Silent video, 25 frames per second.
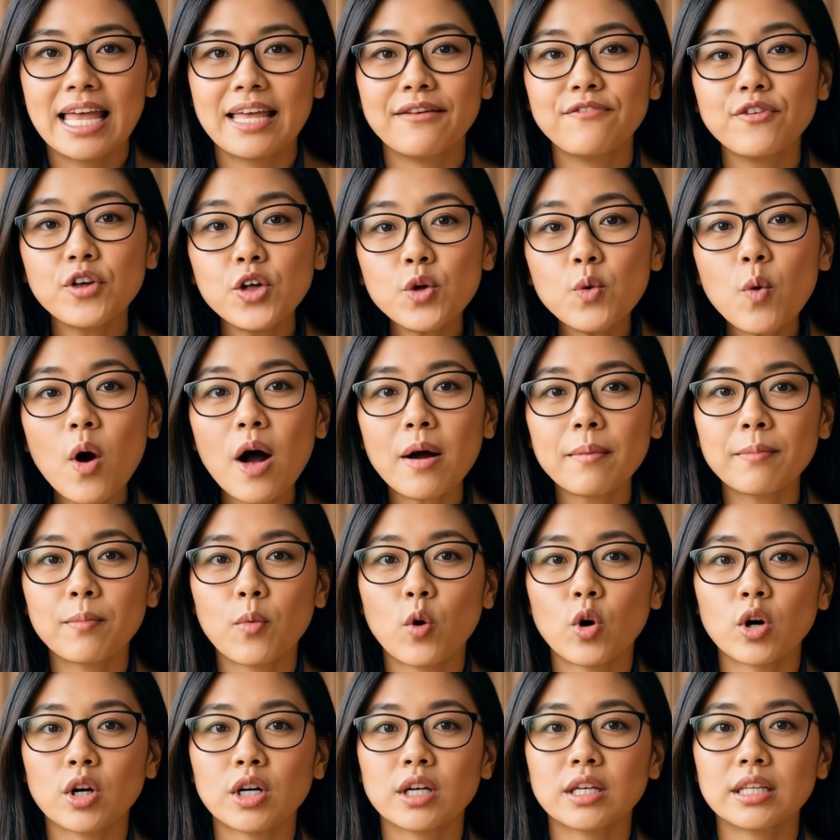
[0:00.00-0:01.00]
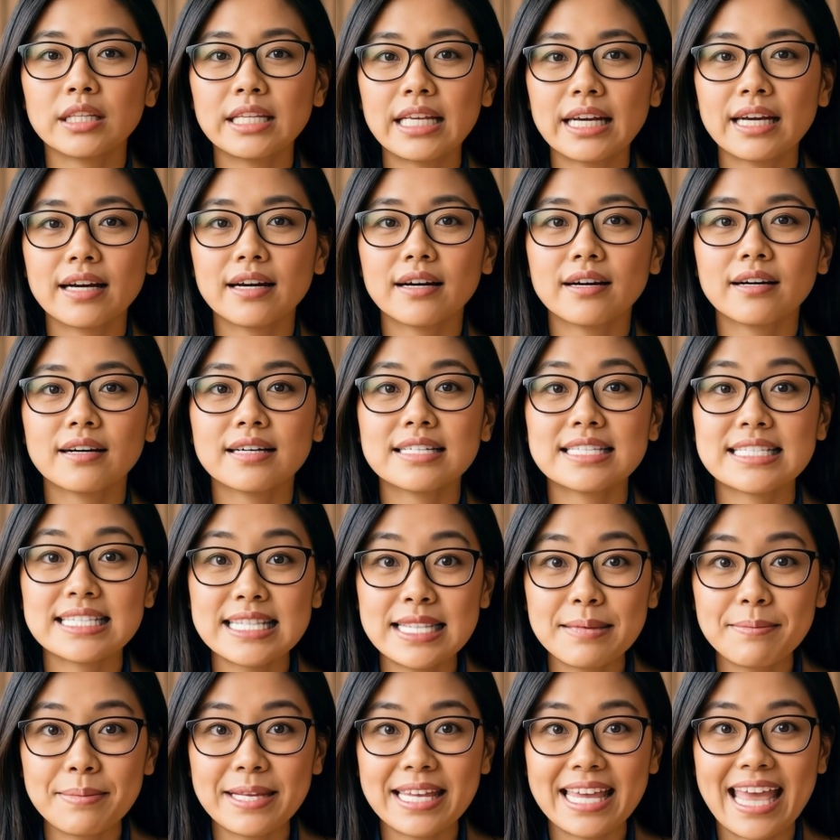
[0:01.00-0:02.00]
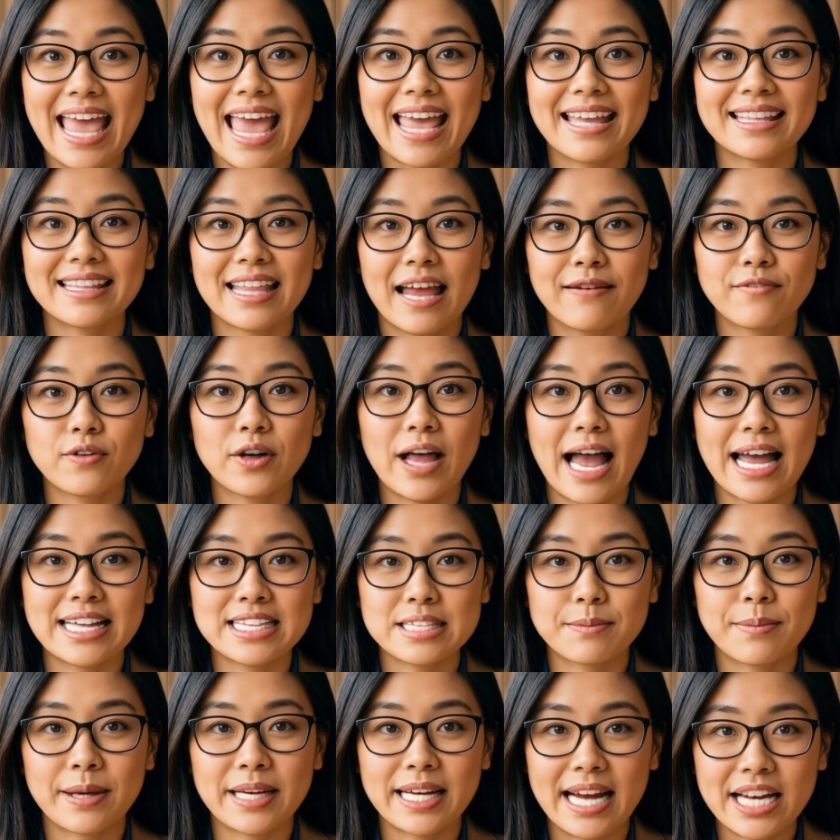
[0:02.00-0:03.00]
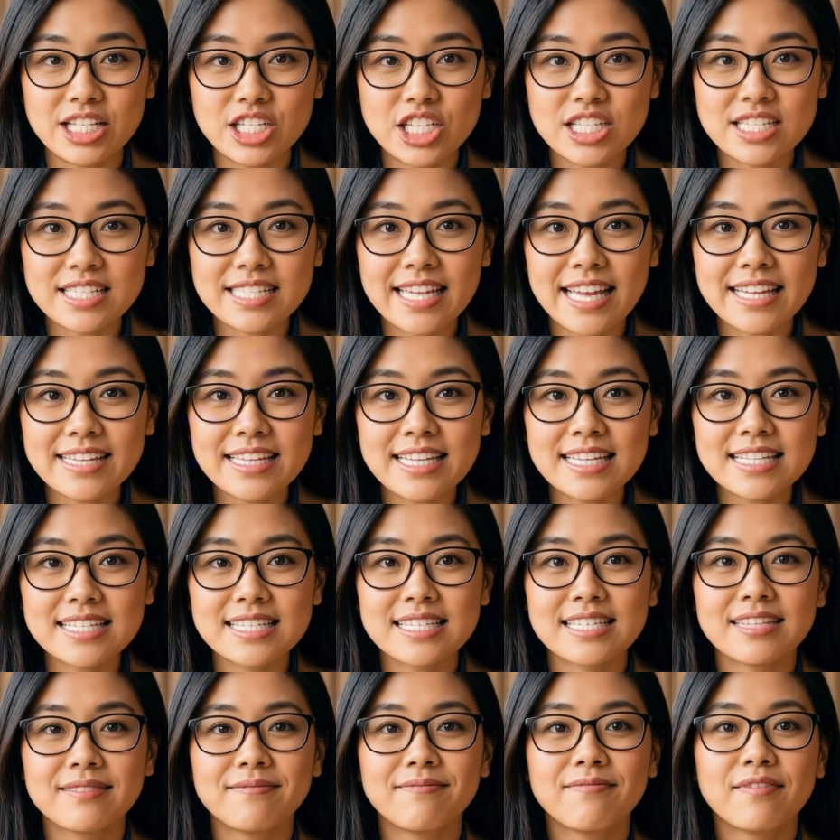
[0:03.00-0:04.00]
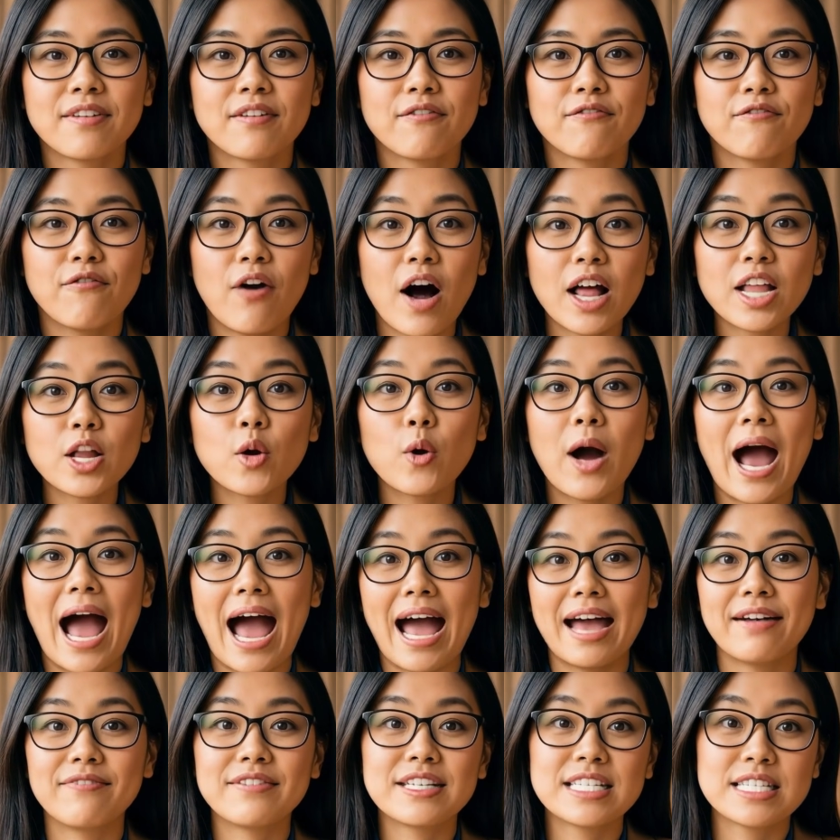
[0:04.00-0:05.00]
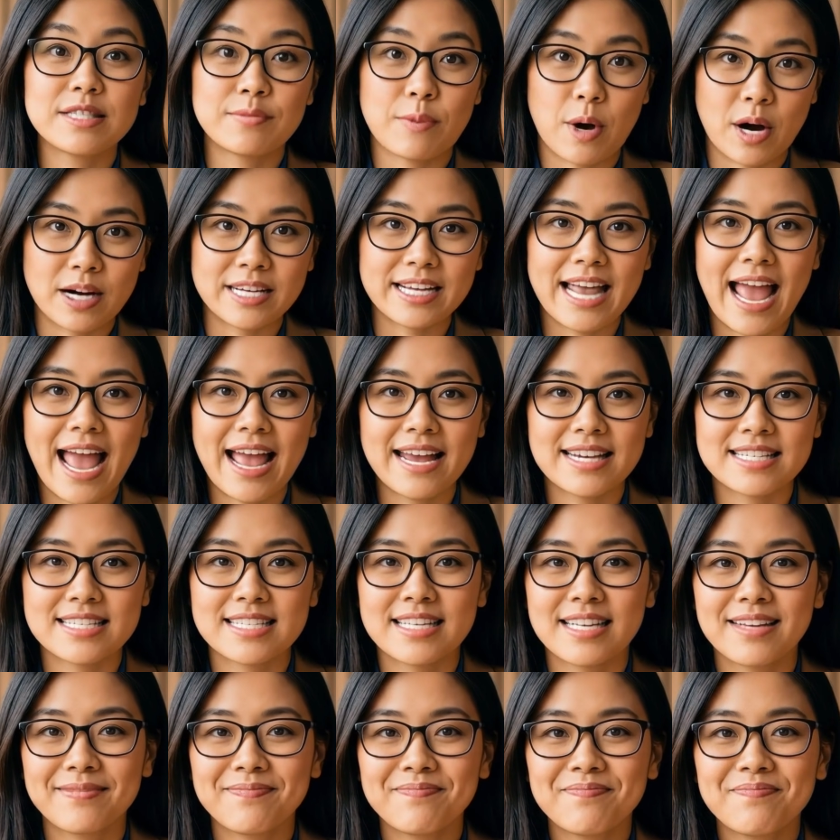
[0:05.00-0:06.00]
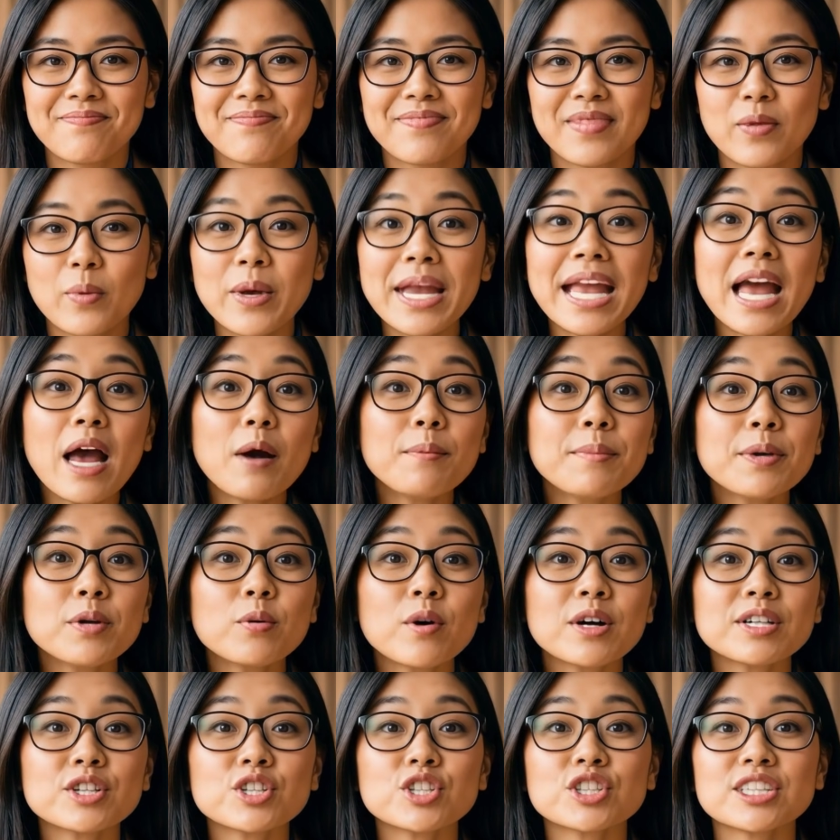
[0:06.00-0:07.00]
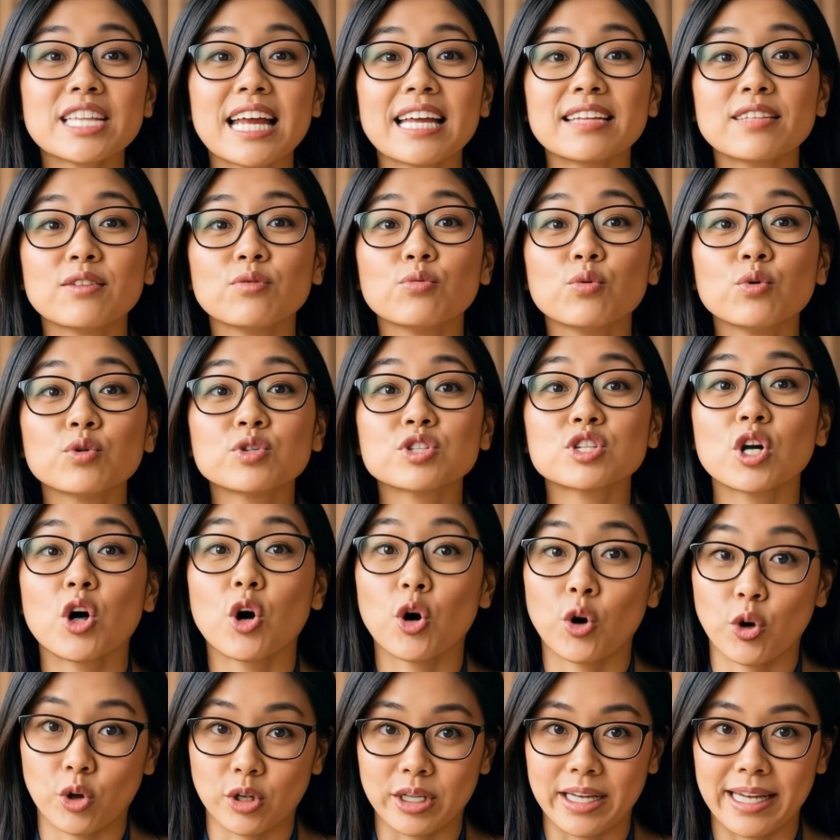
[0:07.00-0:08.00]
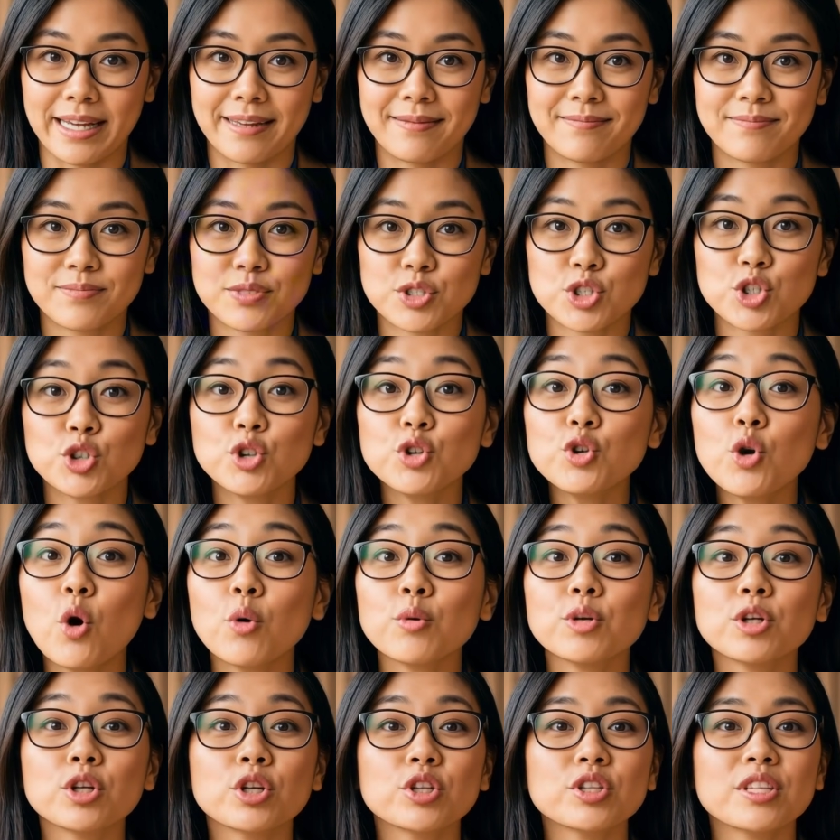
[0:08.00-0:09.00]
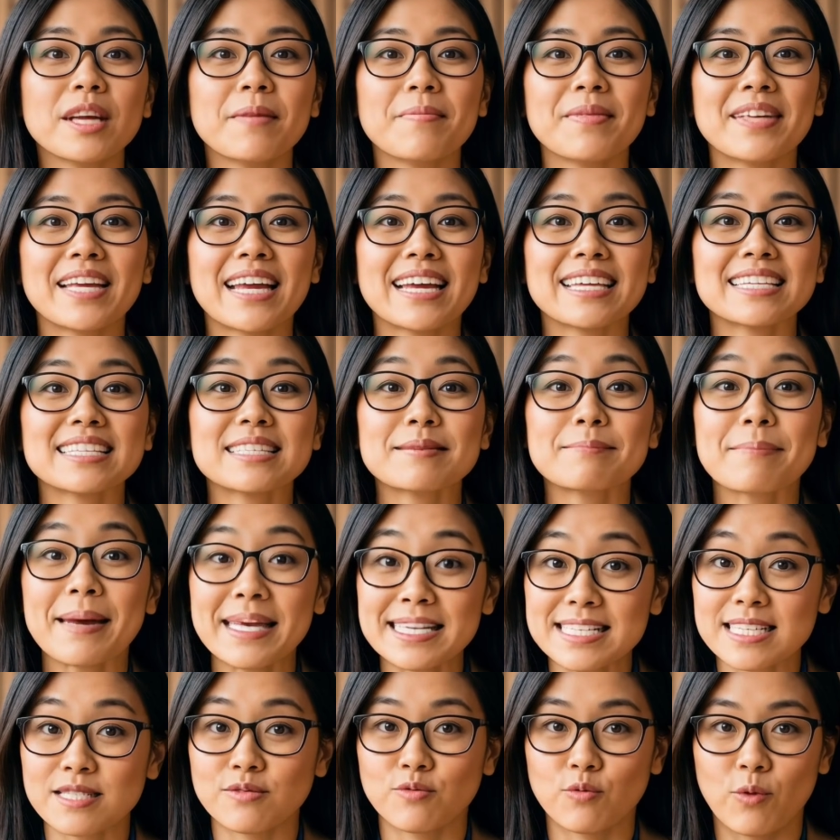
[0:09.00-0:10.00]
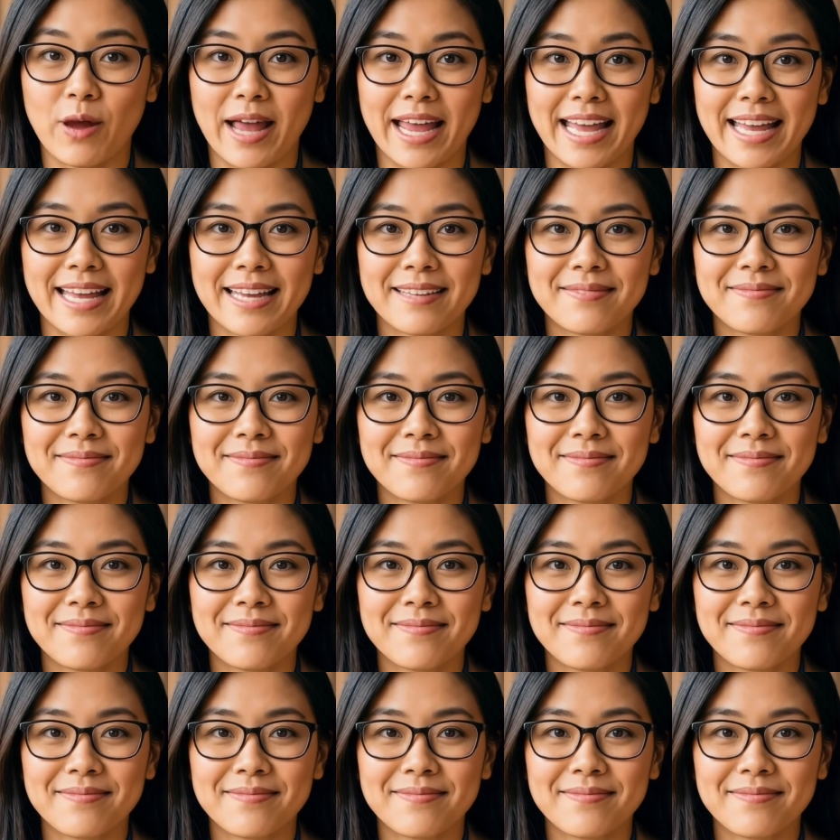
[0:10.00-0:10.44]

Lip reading: If you want more clear CPA level explanations like this, follow Ivy Smart Tax. We help you understand the rules early so you don't learn them the expensive way.